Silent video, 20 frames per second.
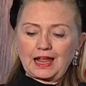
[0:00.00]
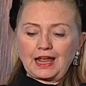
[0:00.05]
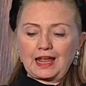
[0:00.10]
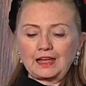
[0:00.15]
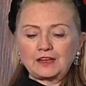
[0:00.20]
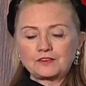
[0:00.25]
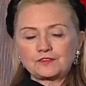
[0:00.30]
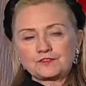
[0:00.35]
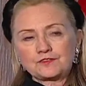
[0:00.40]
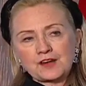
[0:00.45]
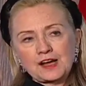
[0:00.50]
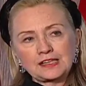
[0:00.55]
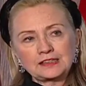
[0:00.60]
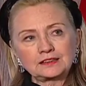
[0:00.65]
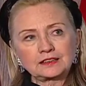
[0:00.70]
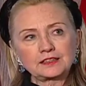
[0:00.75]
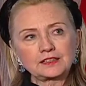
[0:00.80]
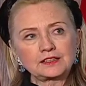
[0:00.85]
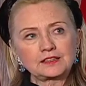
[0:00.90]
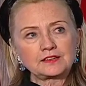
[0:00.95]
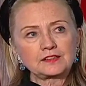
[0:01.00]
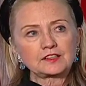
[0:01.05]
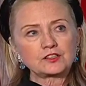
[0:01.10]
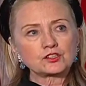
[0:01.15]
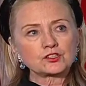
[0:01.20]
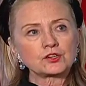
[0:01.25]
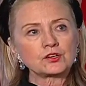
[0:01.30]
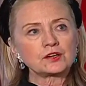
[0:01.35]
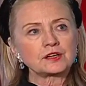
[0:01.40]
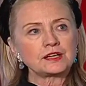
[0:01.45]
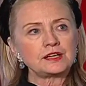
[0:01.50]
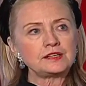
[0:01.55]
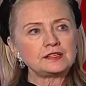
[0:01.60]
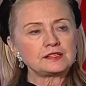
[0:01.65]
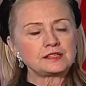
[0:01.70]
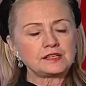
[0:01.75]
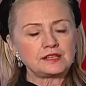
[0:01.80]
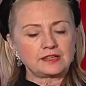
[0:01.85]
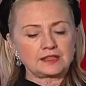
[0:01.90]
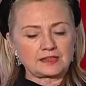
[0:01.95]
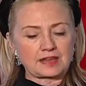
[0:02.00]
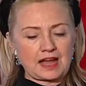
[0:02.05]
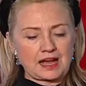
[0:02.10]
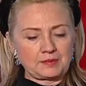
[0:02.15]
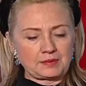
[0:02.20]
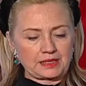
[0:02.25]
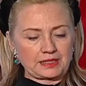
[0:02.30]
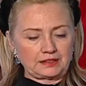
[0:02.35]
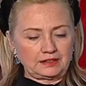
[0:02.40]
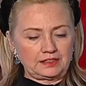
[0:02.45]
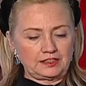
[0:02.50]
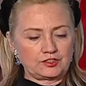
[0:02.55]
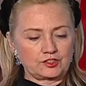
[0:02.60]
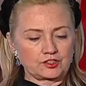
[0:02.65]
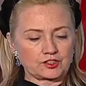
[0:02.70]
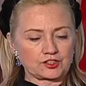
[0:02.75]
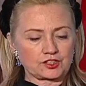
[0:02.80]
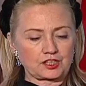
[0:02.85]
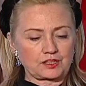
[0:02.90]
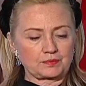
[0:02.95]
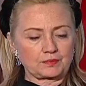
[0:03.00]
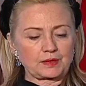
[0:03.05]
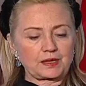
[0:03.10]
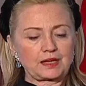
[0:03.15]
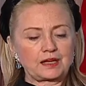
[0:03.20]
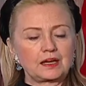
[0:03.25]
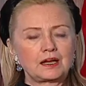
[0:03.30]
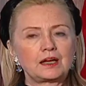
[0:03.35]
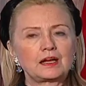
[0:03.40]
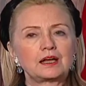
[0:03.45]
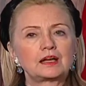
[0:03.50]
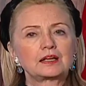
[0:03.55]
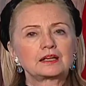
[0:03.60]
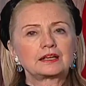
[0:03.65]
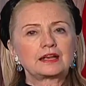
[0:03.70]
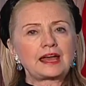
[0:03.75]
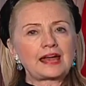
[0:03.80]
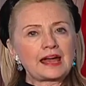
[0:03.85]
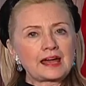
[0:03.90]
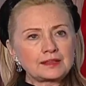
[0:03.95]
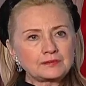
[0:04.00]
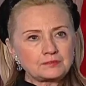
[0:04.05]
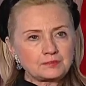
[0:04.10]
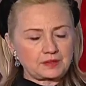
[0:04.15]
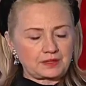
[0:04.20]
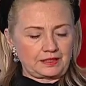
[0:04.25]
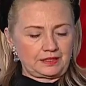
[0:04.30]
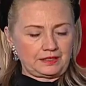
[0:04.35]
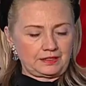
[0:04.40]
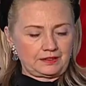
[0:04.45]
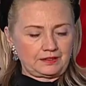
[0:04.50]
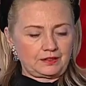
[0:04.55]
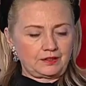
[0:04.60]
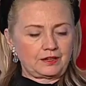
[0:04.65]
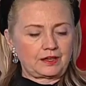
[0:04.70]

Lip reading: And finally, that Turkey's economic leadership can be